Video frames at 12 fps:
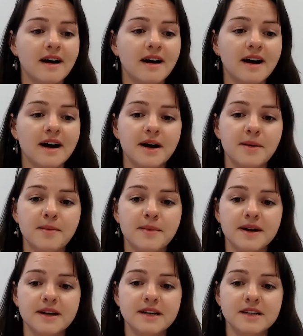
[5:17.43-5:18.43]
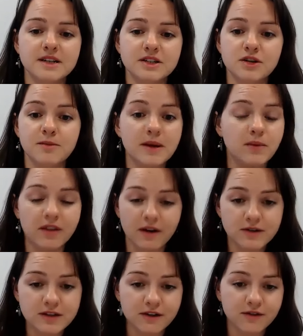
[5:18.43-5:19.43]
to be
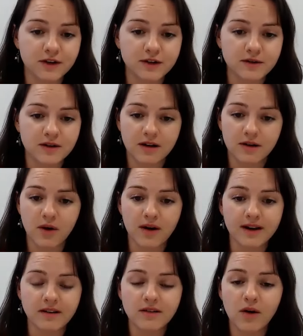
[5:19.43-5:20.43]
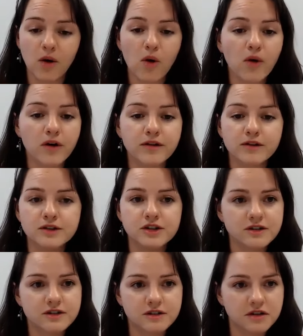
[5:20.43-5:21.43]
without it for a while, or they're
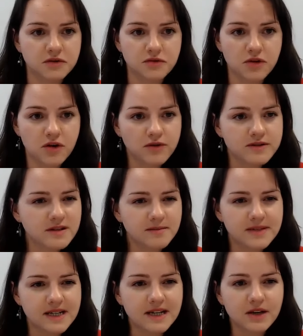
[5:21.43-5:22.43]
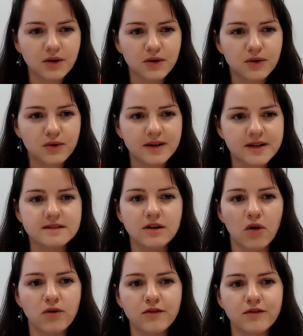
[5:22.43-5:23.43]
just, you know, not somebody who is
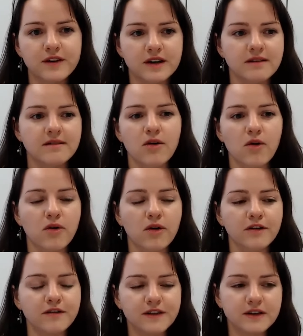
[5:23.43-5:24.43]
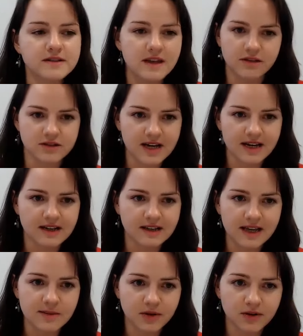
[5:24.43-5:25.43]
confident or feels like they're
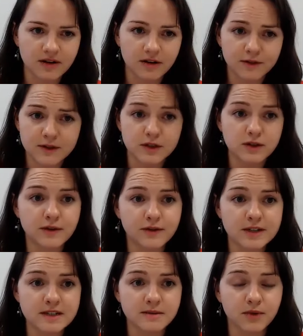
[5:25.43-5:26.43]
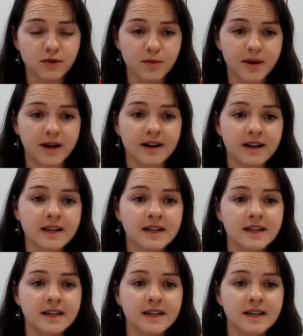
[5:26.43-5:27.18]
technically able enough to do even a simple repair.